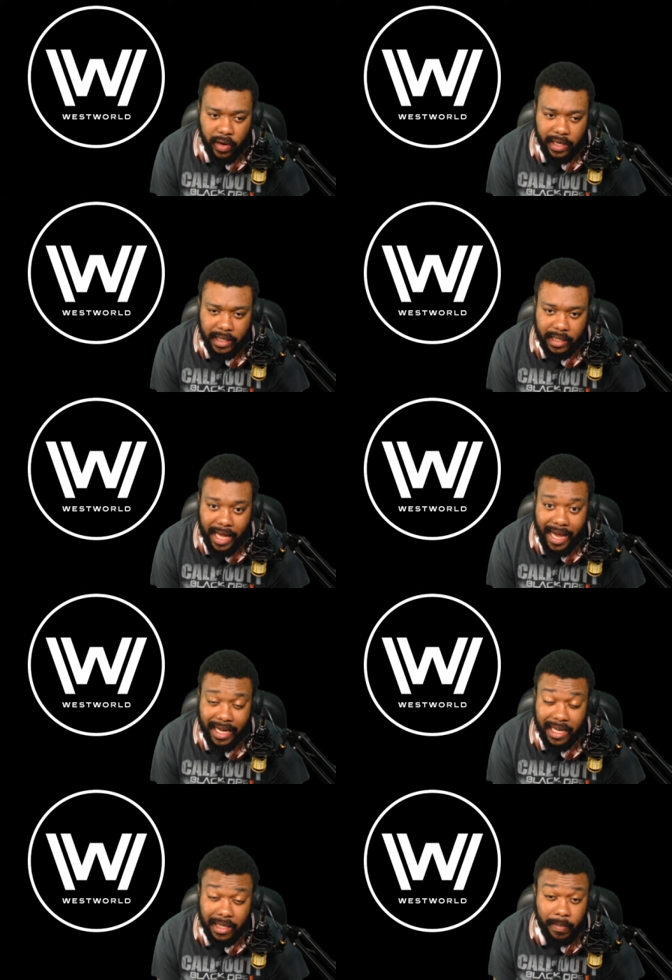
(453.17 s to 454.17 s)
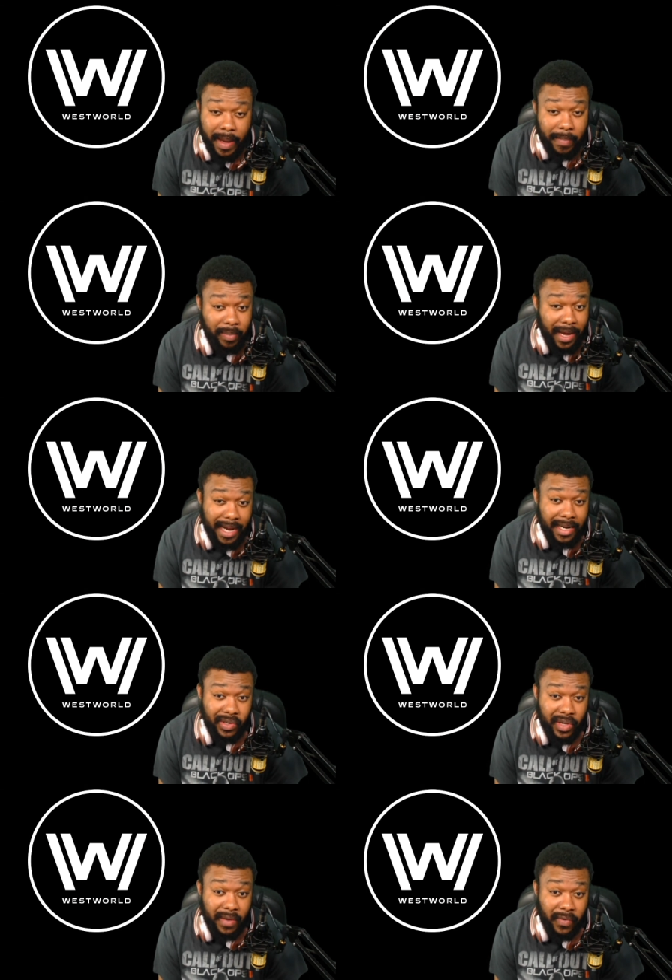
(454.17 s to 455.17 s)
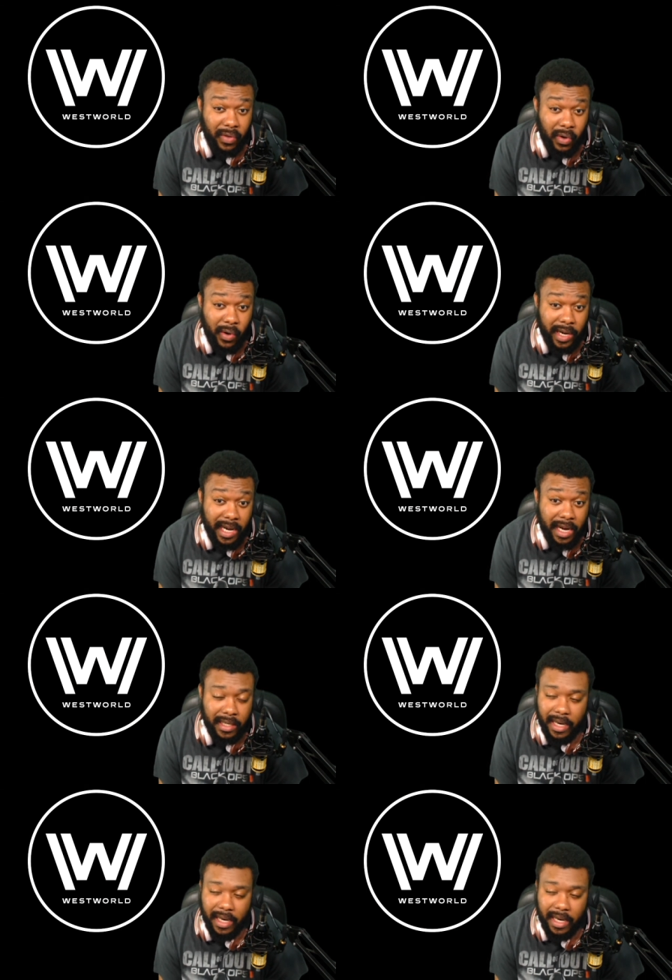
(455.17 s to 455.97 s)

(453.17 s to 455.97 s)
He's like, he's been playing this thing for 30 years,